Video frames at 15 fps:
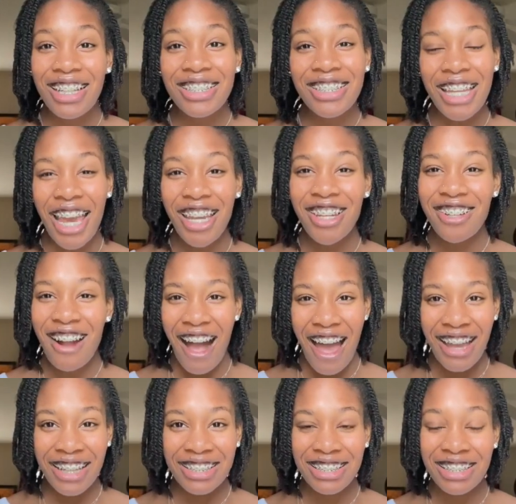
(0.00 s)
take your
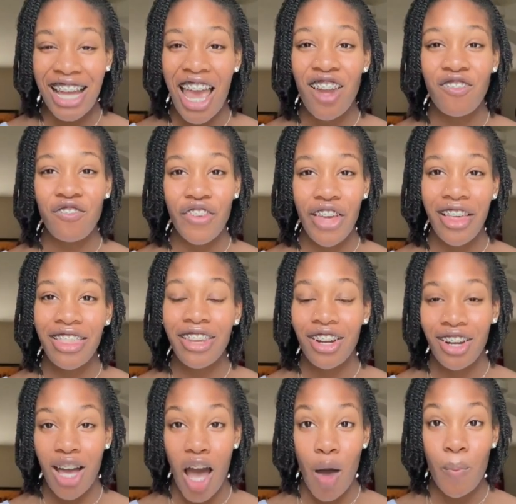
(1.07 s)
ice, and fill your
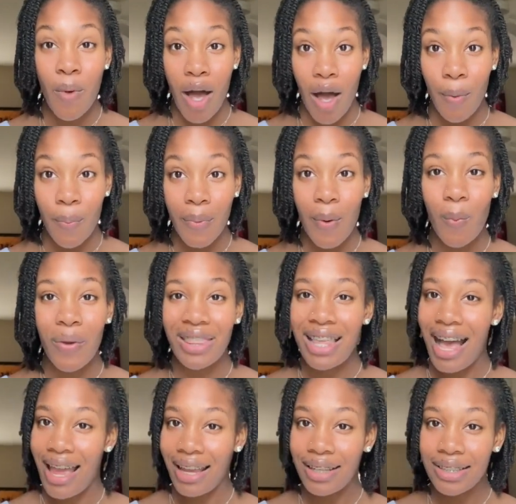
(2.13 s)
cup up with
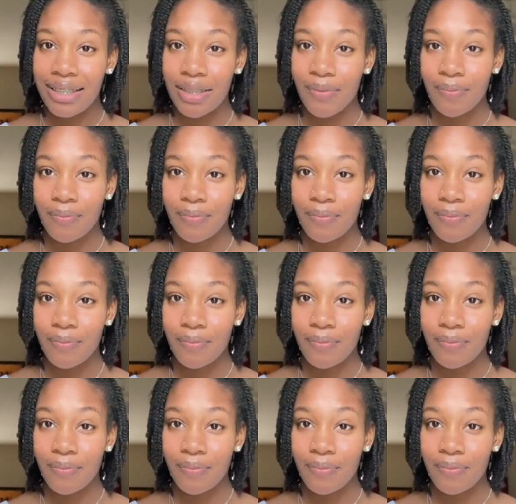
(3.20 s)
ice.